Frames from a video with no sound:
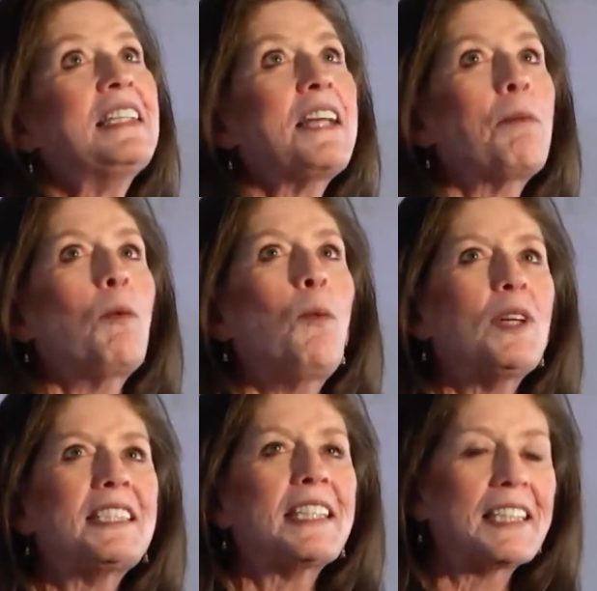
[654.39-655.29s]
Debra,
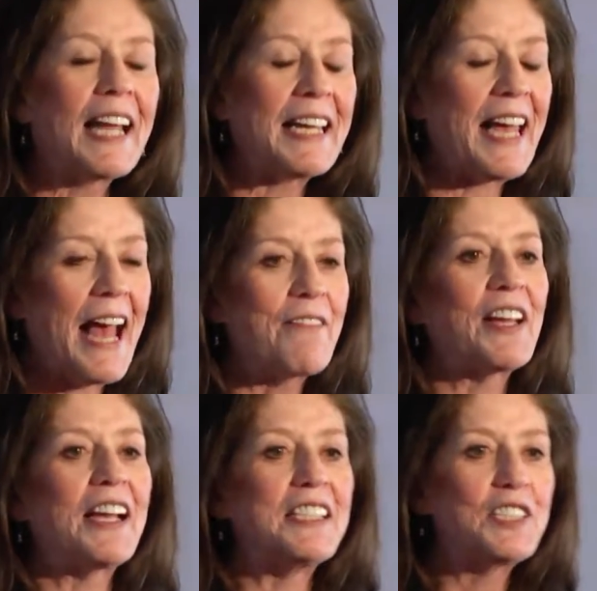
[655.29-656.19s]
what's it like
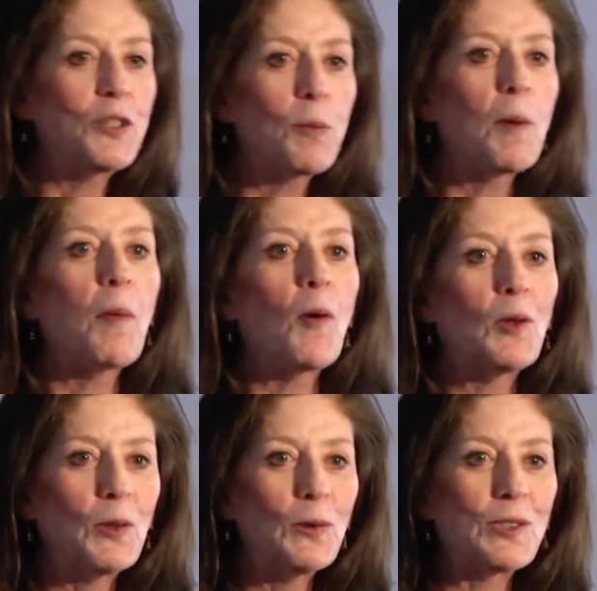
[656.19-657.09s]
having a Super
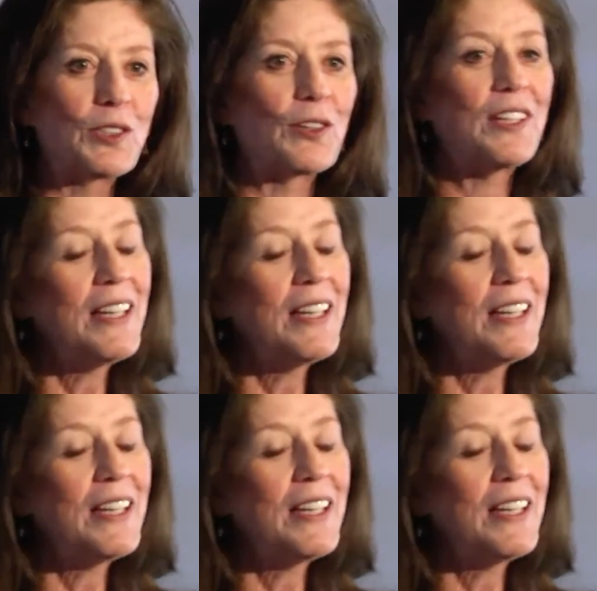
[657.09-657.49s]
Bowl loser